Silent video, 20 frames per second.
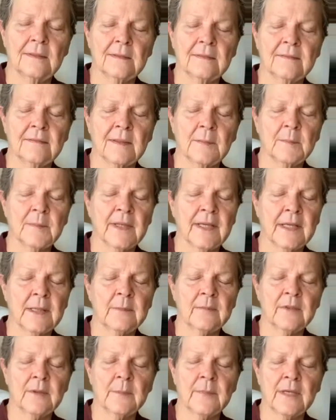
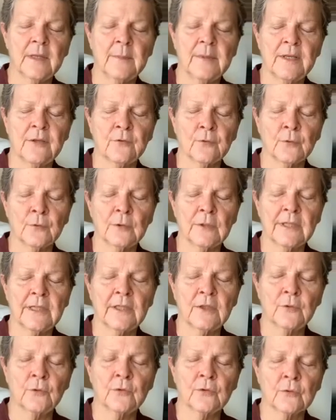Sometimes it may be truly
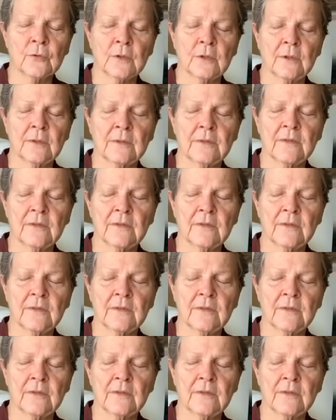neutral.